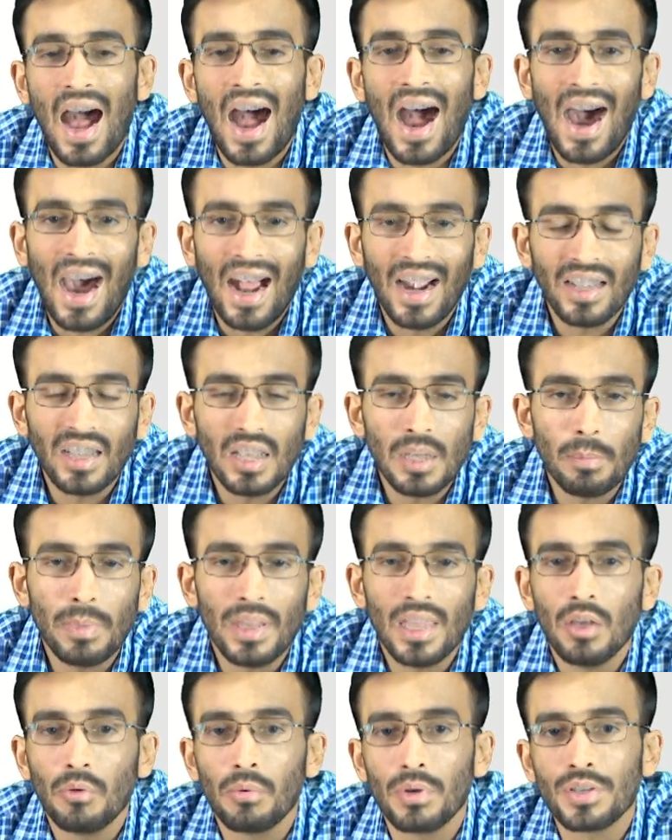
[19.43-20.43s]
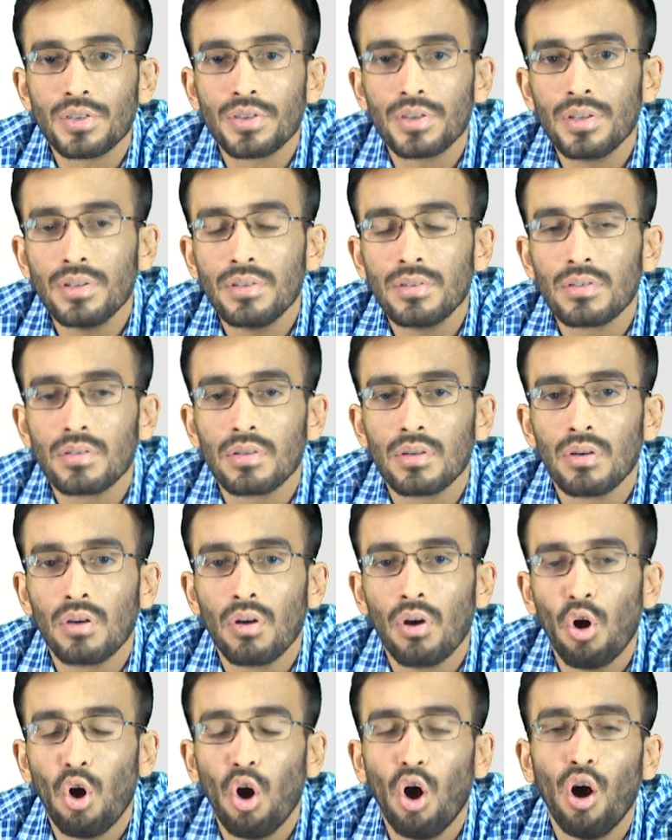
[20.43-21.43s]
RTP questions
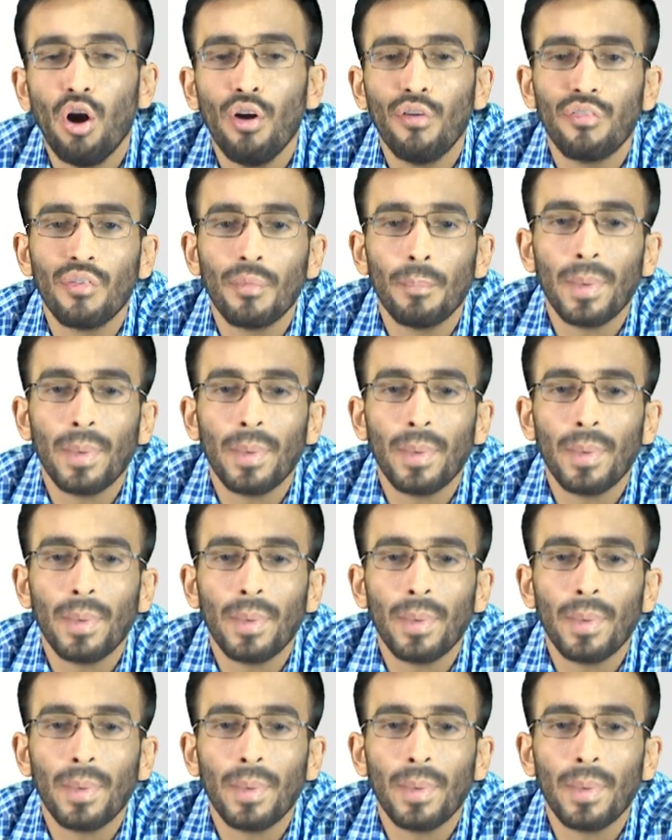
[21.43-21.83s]
of